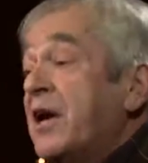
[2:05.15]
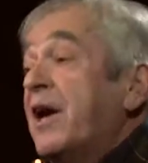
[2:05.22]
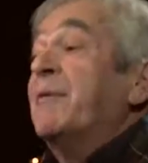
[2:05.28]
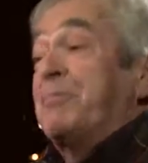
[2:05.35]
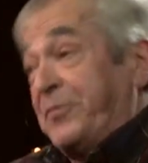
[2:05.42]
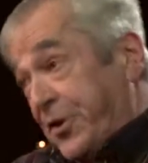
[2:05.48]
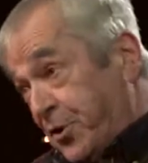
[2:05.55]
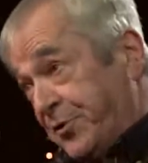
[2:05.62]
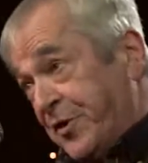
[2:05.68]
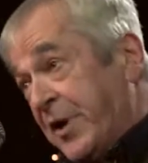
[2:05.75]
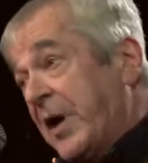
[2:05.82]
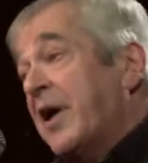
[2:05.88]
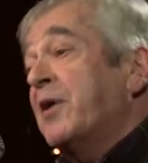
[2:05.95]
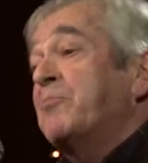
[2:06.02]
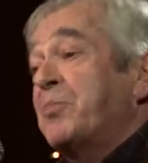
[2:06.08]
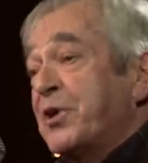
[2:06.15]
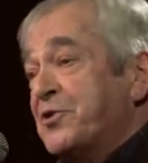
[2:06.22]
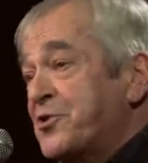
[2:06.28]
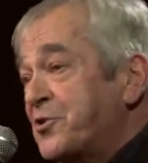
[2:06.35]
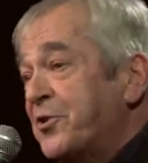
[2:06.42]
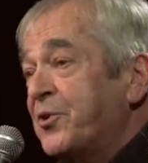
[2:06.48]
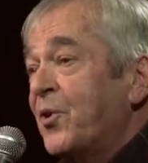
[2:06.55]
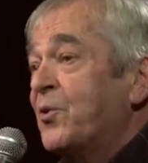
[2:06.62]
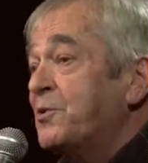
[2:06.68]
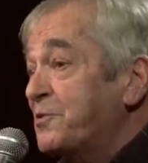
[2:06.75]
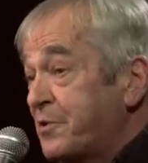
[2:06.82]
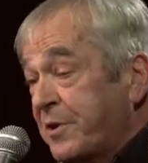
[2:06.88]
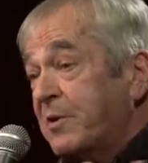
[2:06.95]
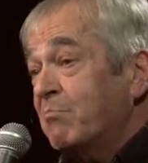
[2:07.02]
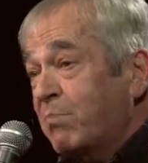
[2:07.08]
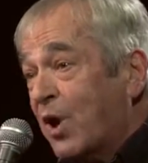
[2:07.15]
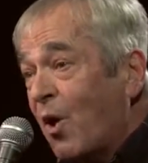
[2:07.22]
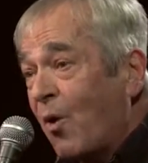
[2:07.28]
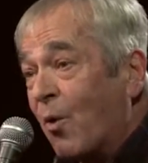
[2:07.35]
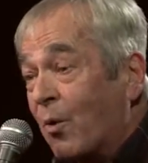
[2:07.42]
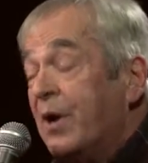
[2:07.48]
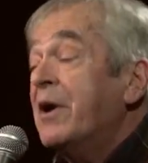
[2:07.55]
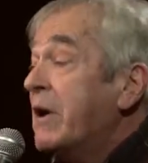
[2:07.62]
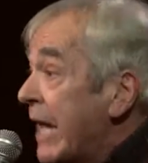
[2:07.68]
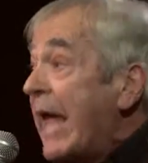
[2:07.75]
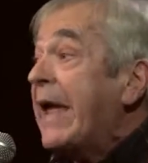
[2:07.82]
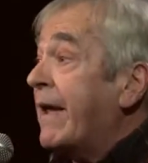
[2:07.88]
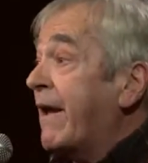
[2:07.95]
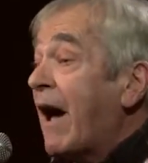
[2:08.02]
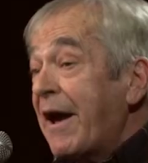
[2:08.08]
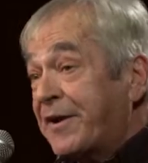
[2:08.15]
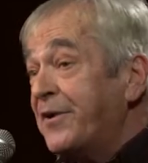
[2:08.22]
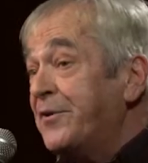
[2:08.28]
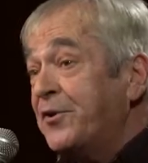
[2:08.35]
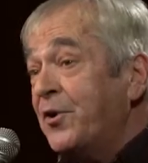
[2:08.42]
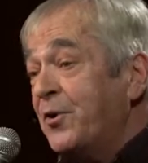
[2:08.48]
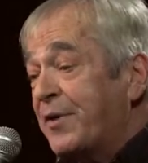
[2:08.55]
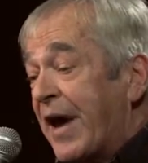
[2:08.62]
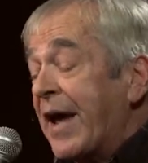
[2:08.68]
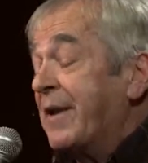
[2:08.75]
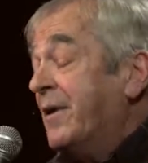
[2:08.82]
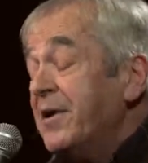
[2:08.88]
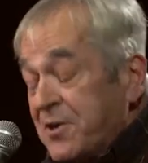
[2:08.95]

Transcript: Uh, tilt the head, pinch the nose, and blow. Hey, I can do that.